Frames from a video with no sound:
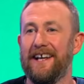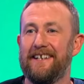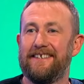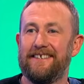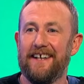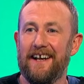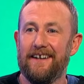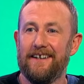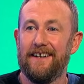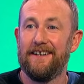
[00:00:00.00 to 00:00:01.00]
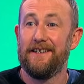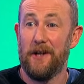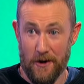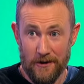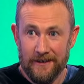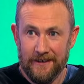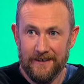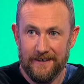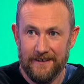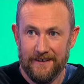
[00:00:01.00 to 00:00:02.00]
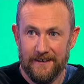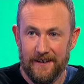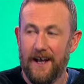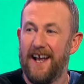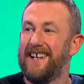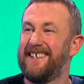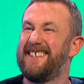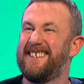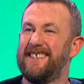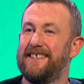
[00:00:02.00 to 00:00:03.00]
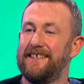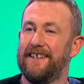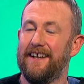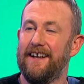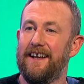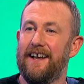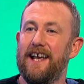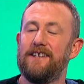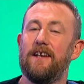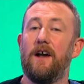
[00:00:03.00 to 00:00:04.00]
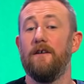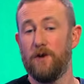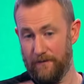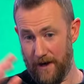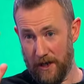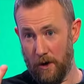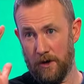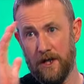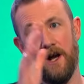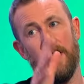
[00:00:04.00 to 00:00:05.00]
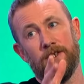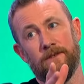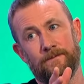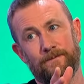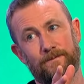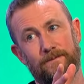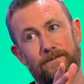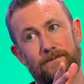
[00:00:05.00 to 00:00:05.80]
it's long. I've got a very long garden. Mm-hmm.